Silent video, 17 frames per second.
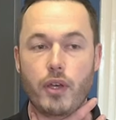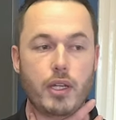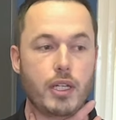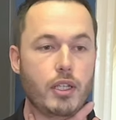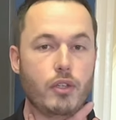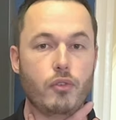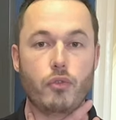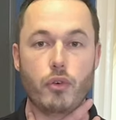
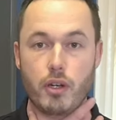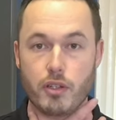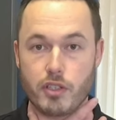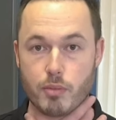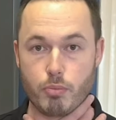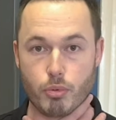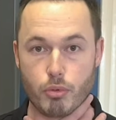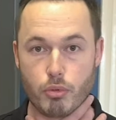any
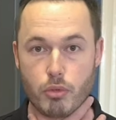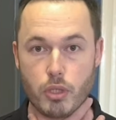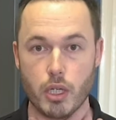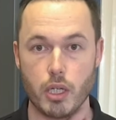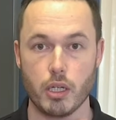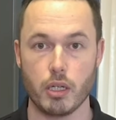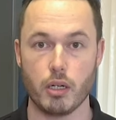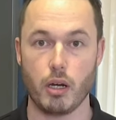vertebral
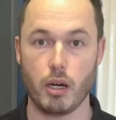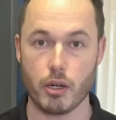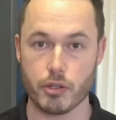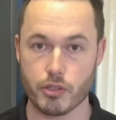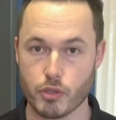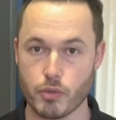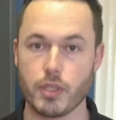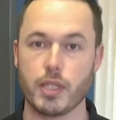
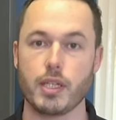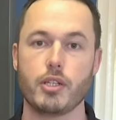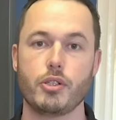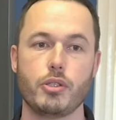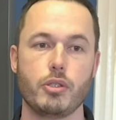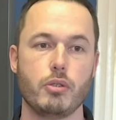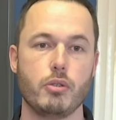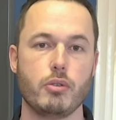artery
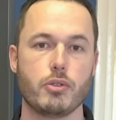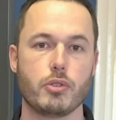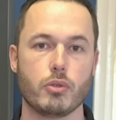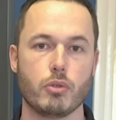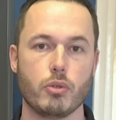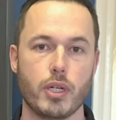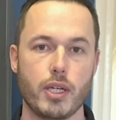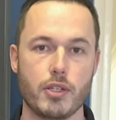issues
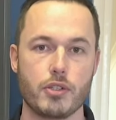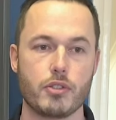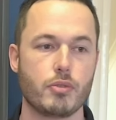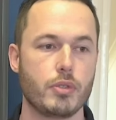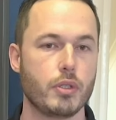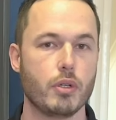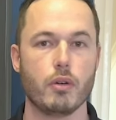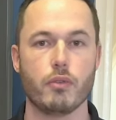or
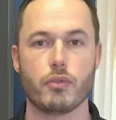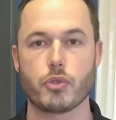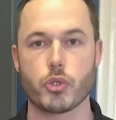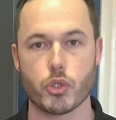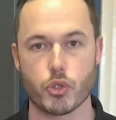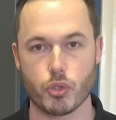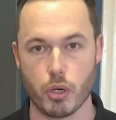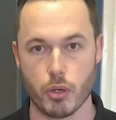history of
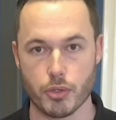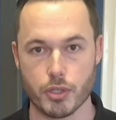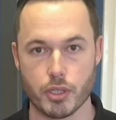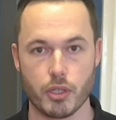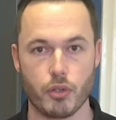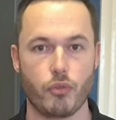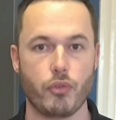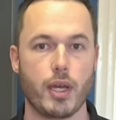strokes
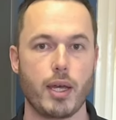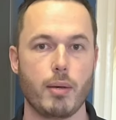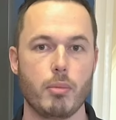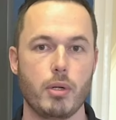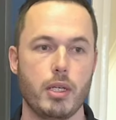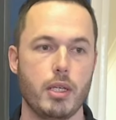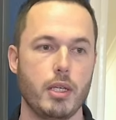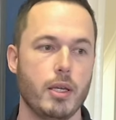in the
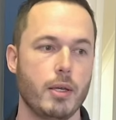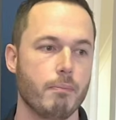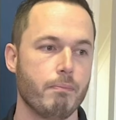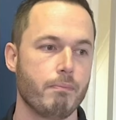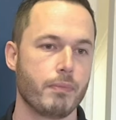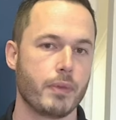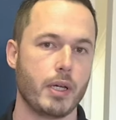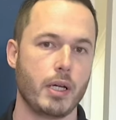family,
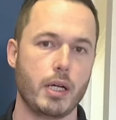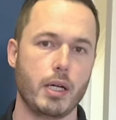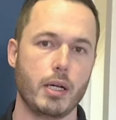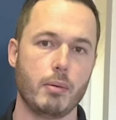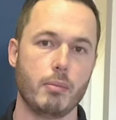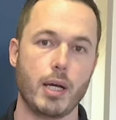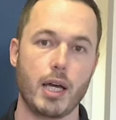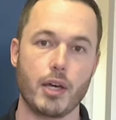
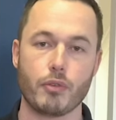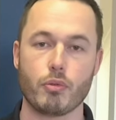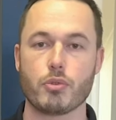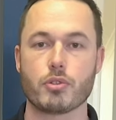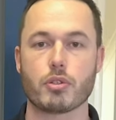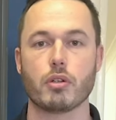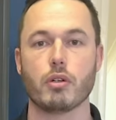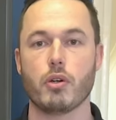um,
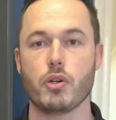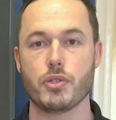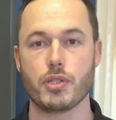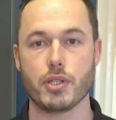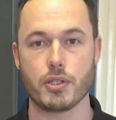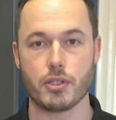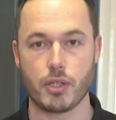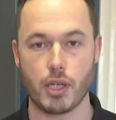
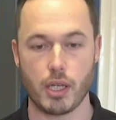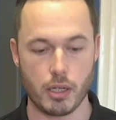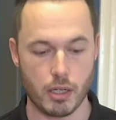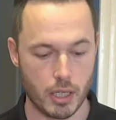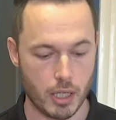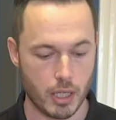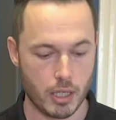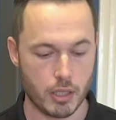atherosclerosis, then
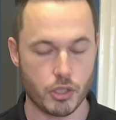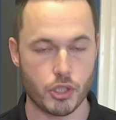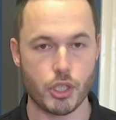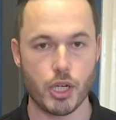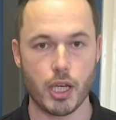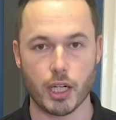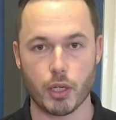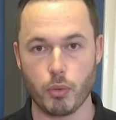
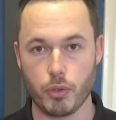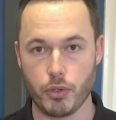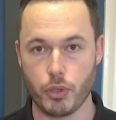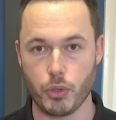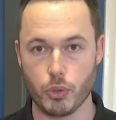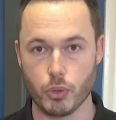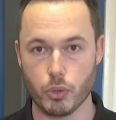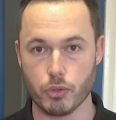check with
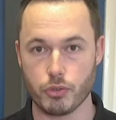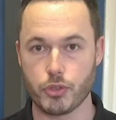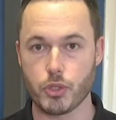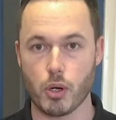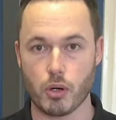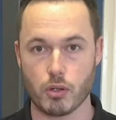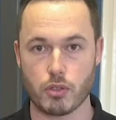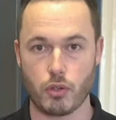your
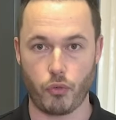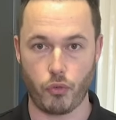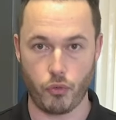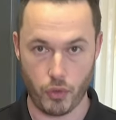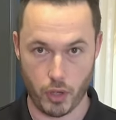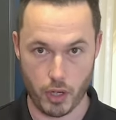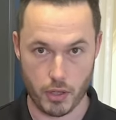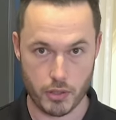doctor
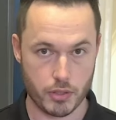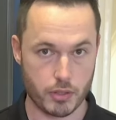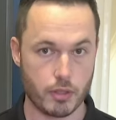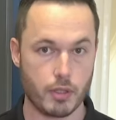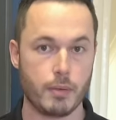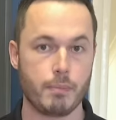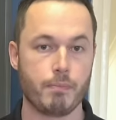first.